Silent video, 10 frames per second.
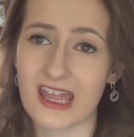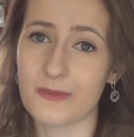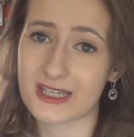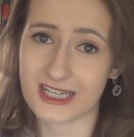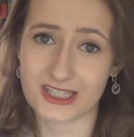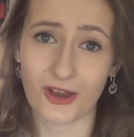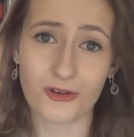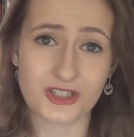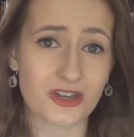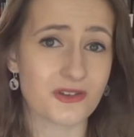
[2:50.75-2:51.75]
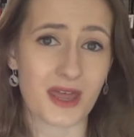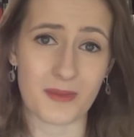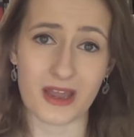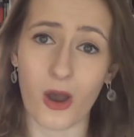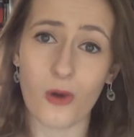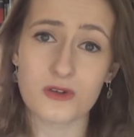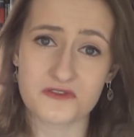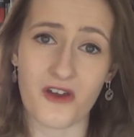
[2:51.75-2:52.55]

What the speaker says: in which I told you that my old